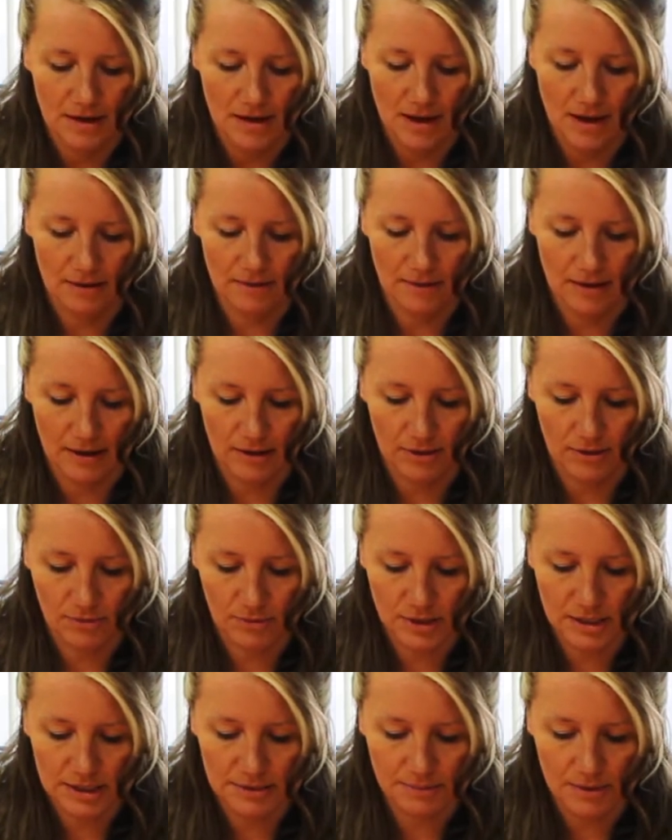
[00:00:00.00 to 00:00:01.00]
in like
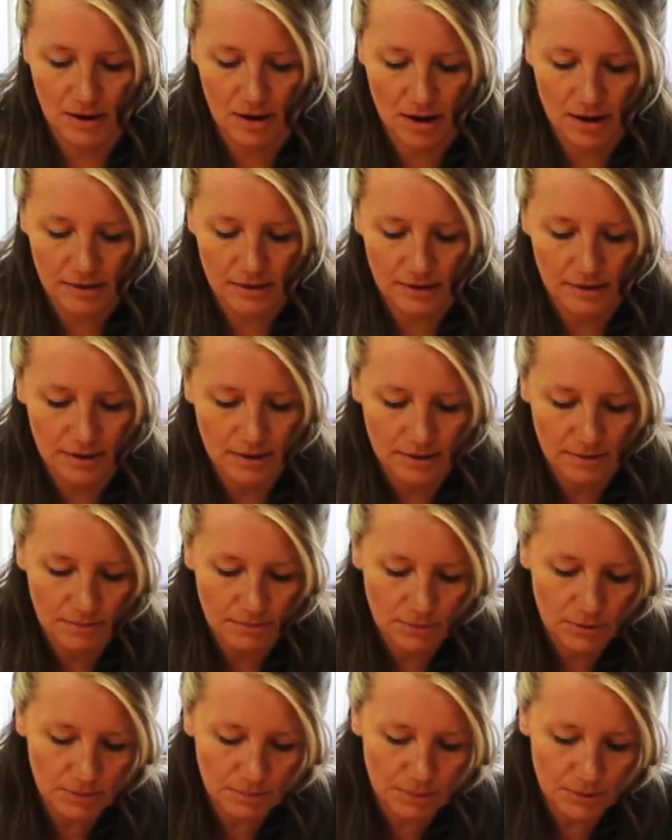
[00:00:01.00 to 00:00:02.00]
3 spots.
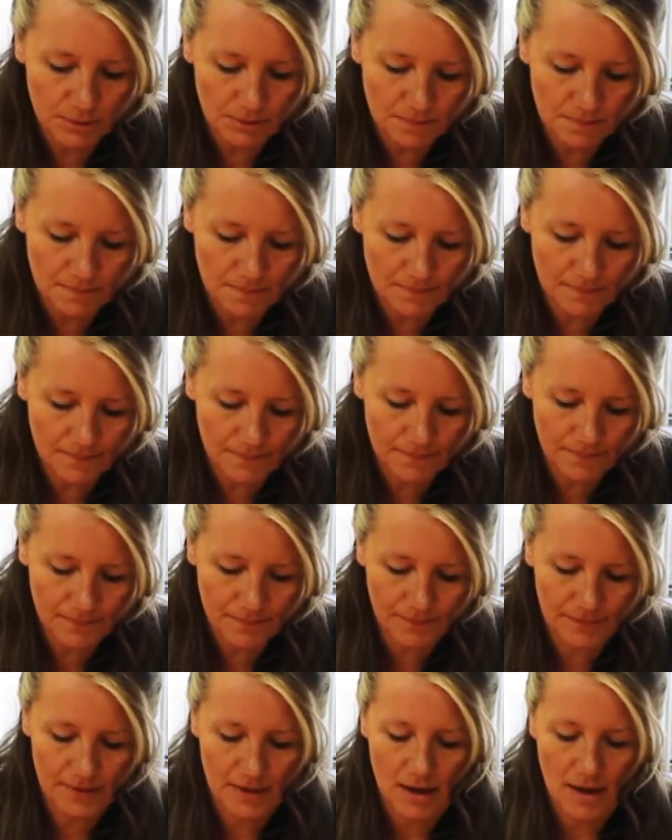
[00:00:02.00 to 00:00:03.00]
Boop, boop.
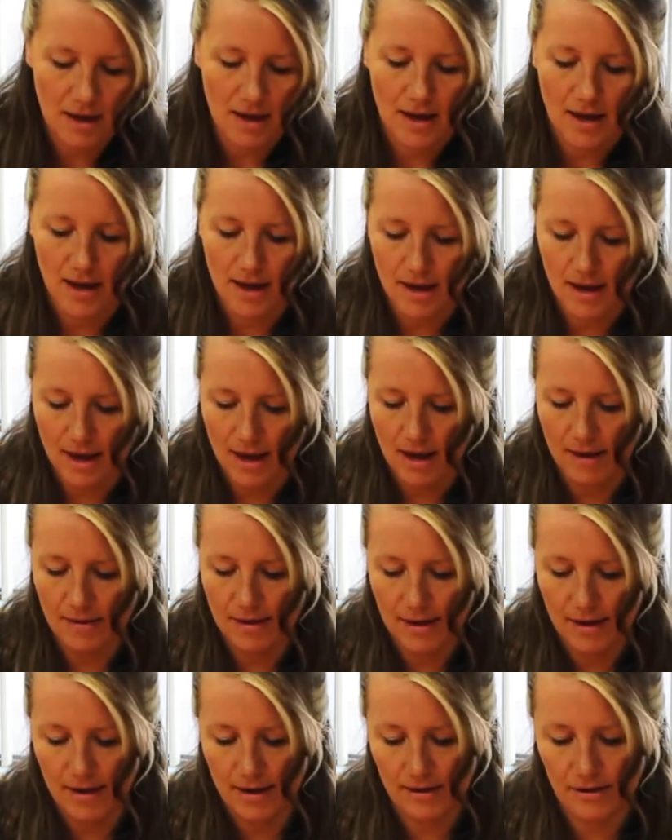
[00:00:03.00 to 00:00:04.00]
And
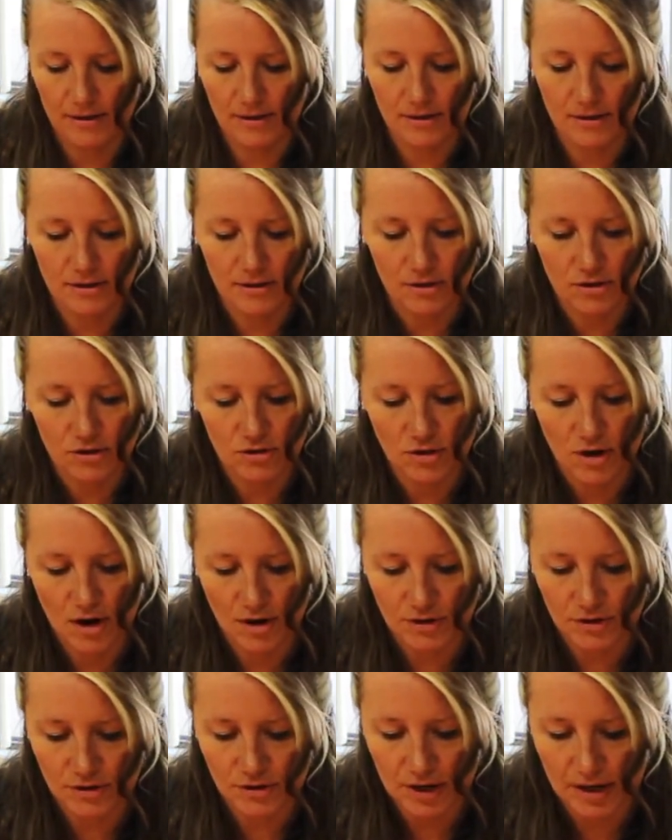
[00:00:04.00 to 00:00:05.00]
then draw
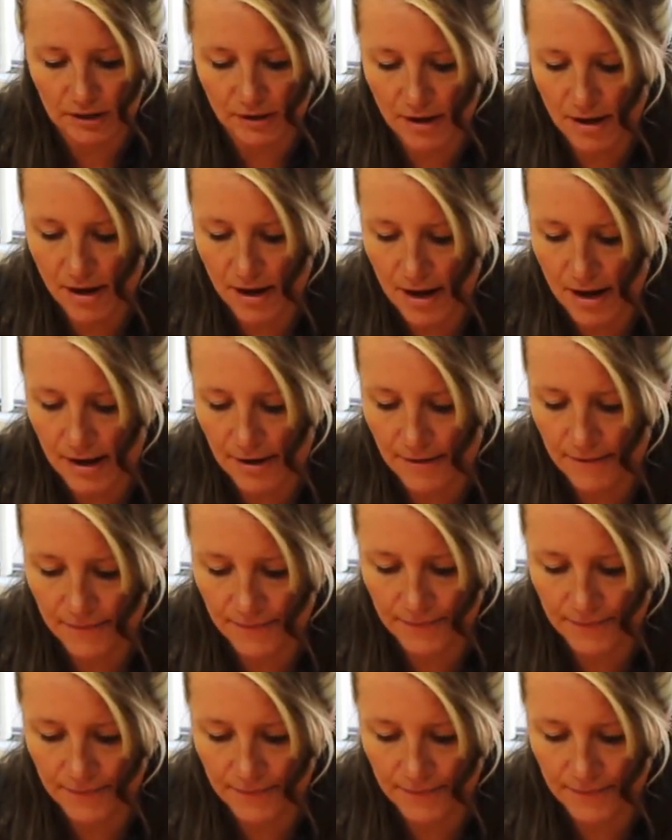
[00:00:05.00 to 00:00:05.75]
a straight line.